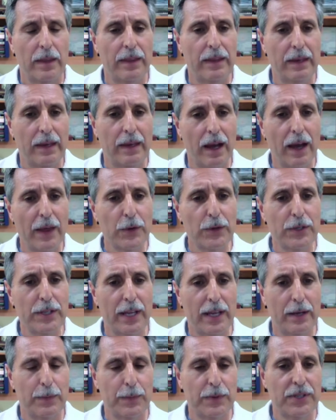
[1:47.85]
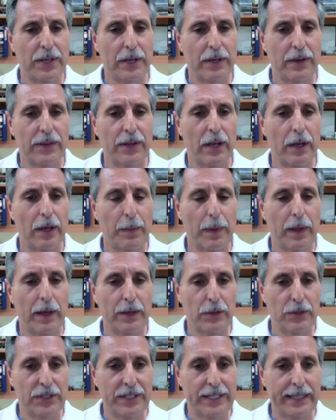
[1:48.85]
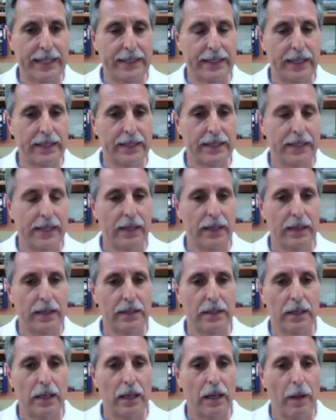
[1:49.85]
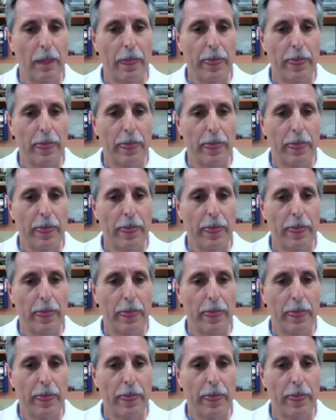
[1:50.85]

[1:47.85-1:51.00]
The other 10% of the time I use TCCs.